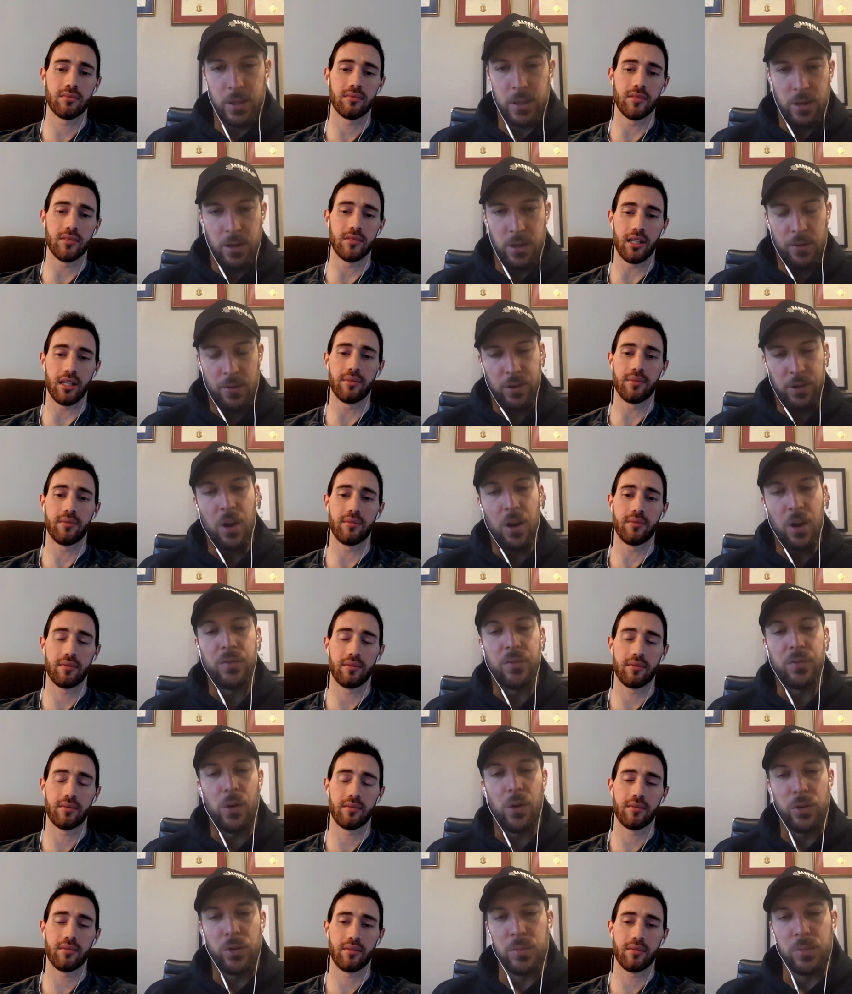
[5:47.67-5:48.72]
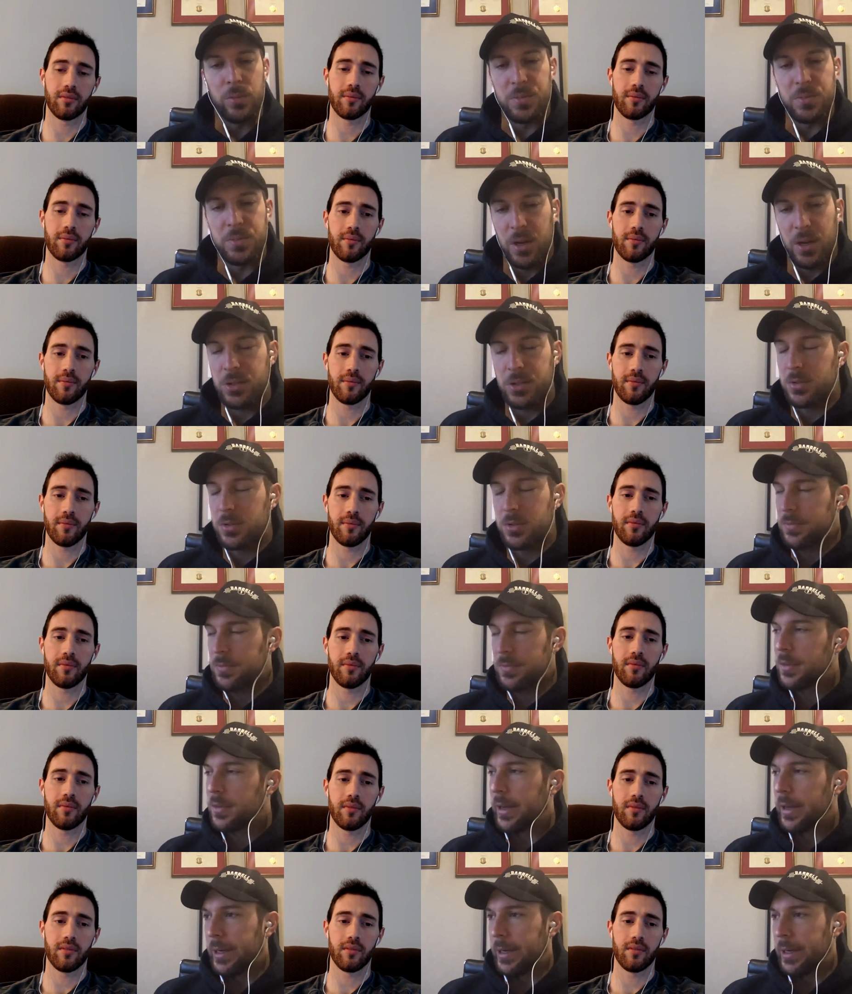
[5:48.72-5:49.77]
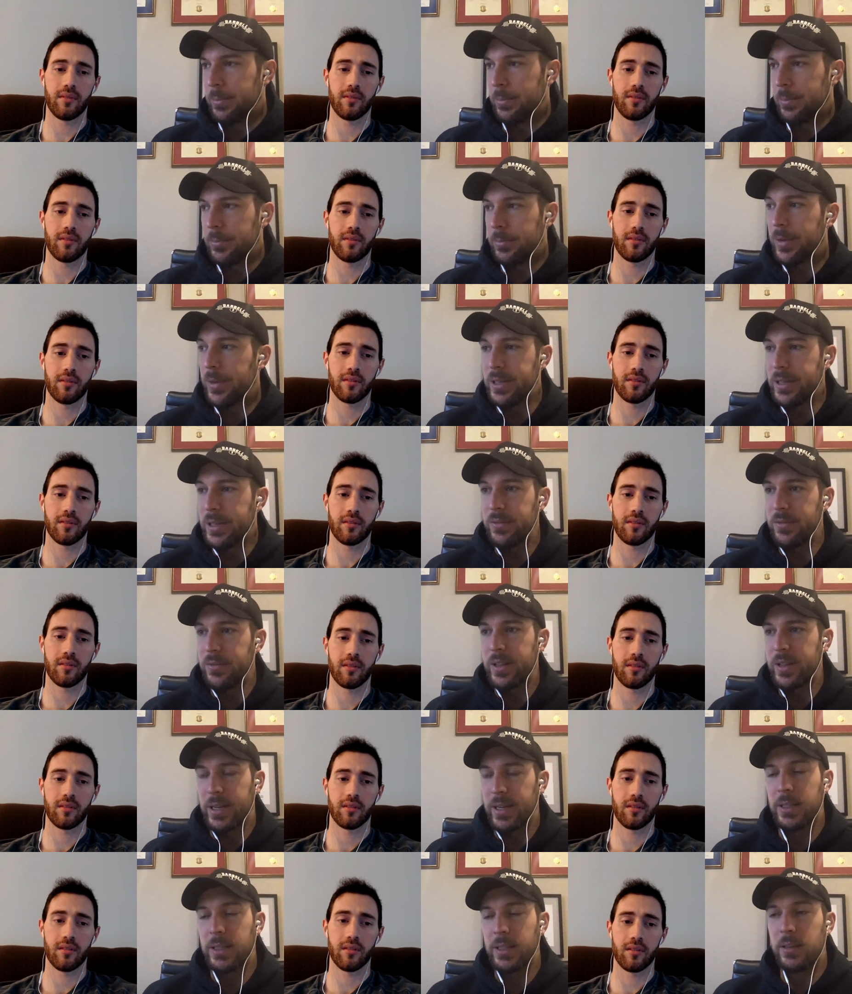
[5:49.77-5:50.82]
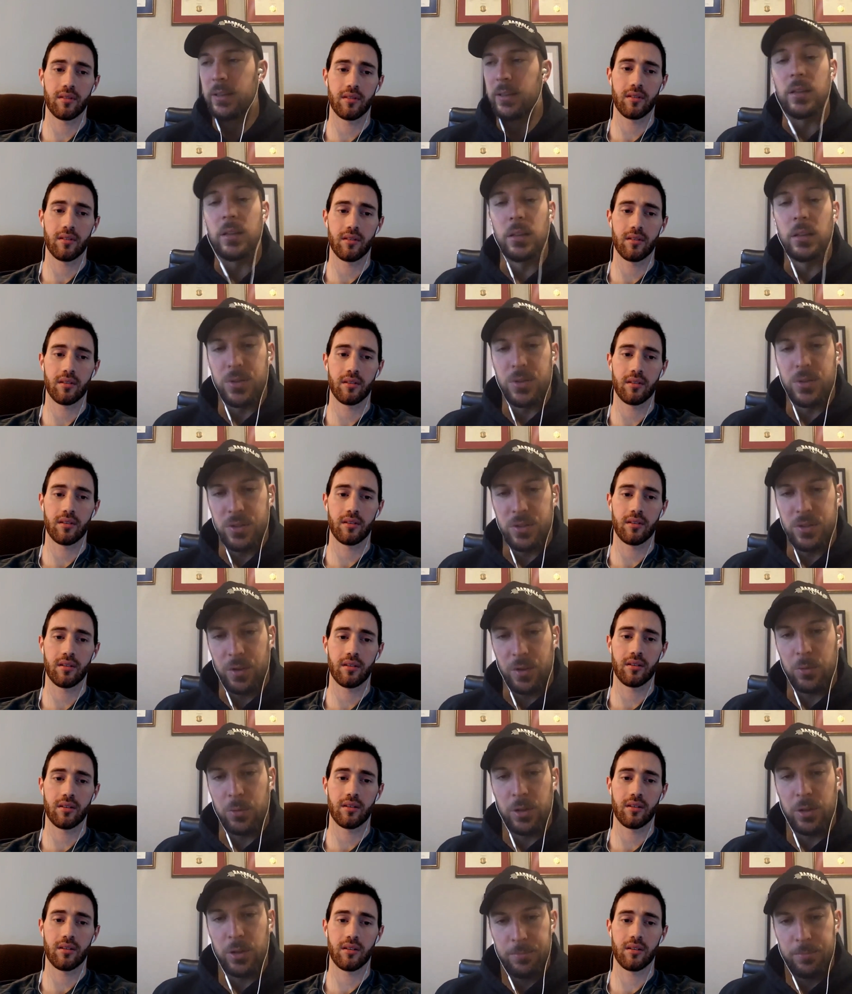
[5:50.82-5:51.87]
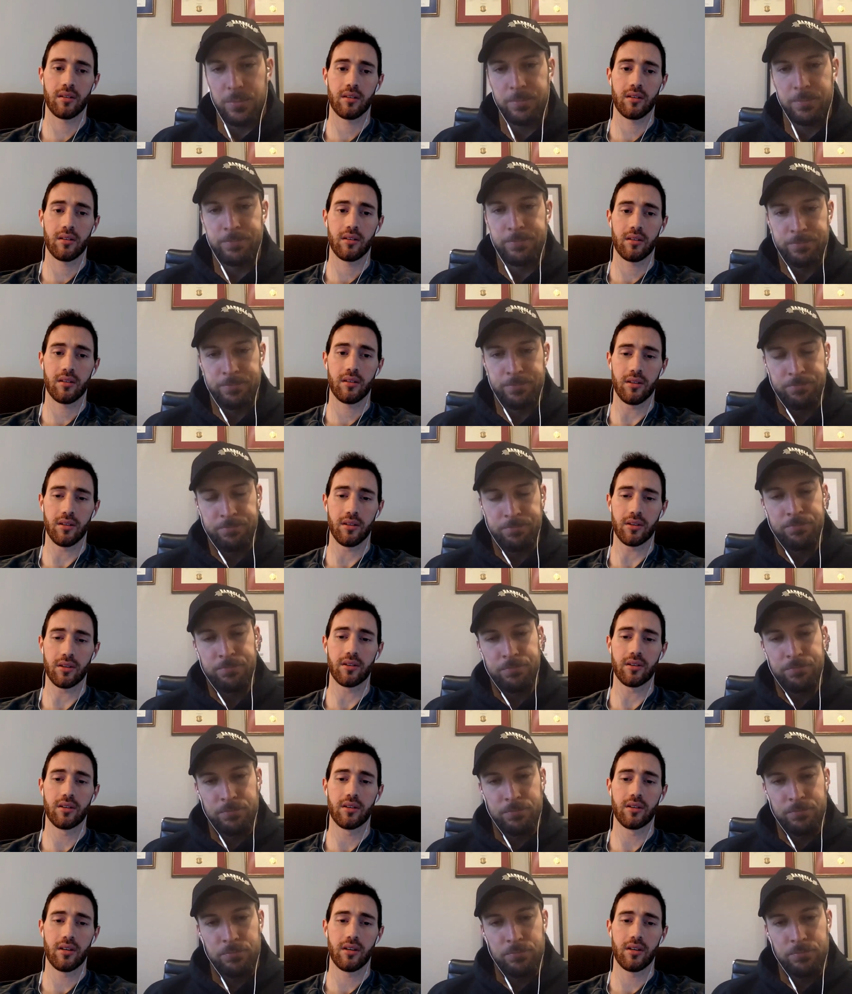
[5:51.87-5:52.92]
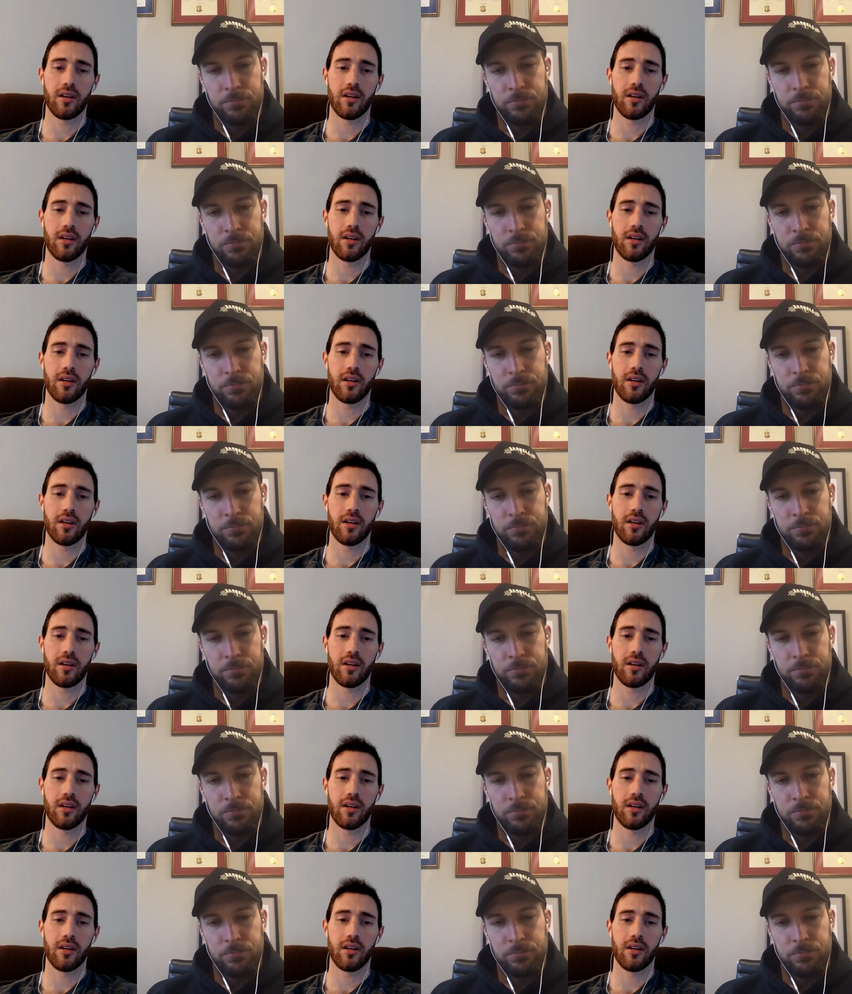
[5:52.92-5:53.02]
Speaker 1: I didn't yeah. have to cut volume as much. Um, I didn't feel like I needed deloads as frequently. Okay.